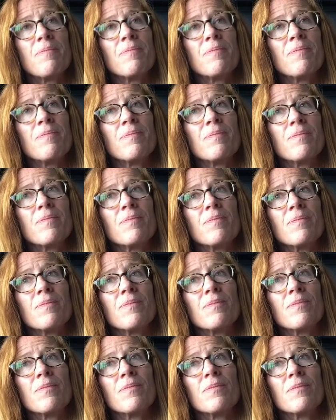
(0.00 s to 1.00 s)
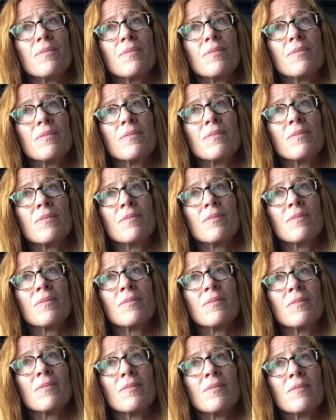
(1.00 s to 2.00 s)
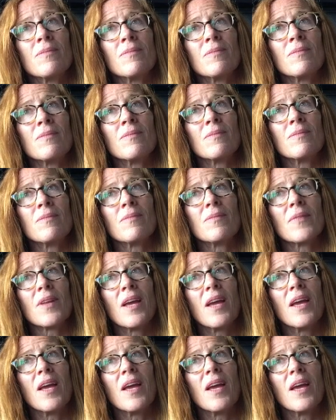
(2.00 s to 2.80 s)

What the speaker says: Nothing is said.